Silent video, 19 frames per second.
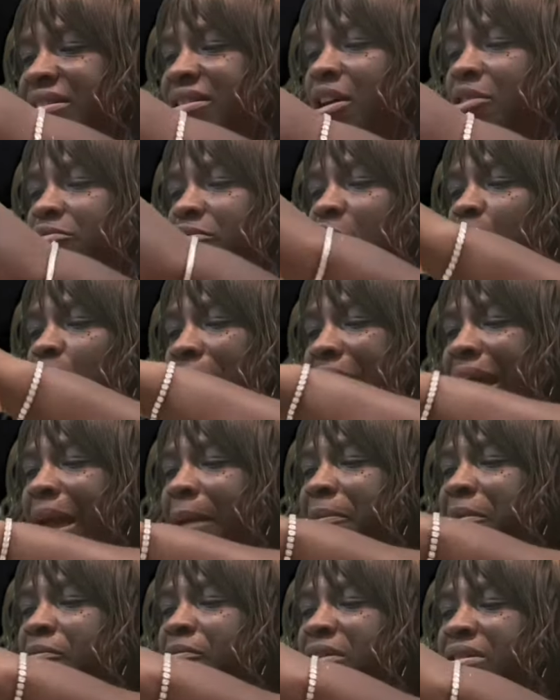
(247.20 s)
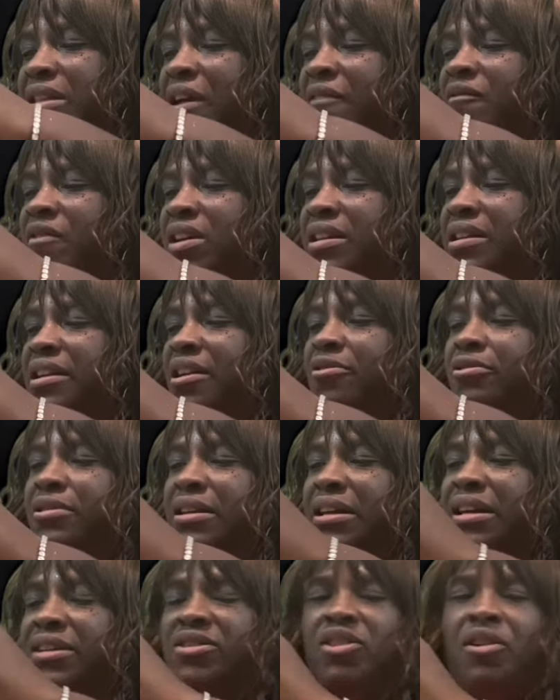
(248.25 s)
don't know what happened with that video
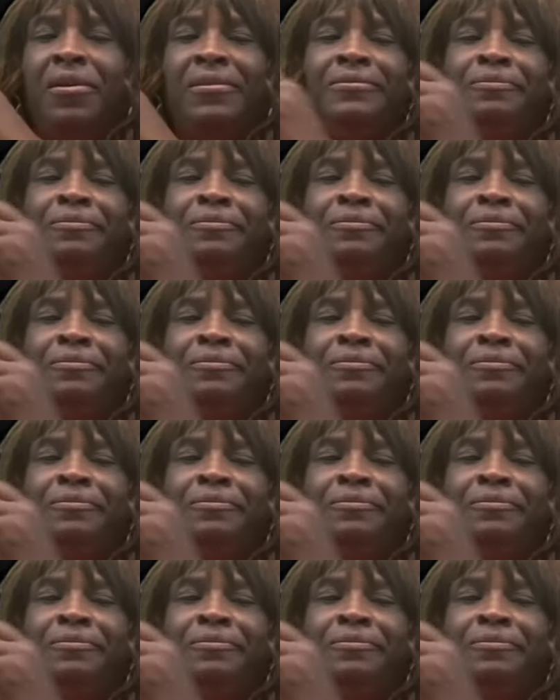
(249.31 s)
glitch.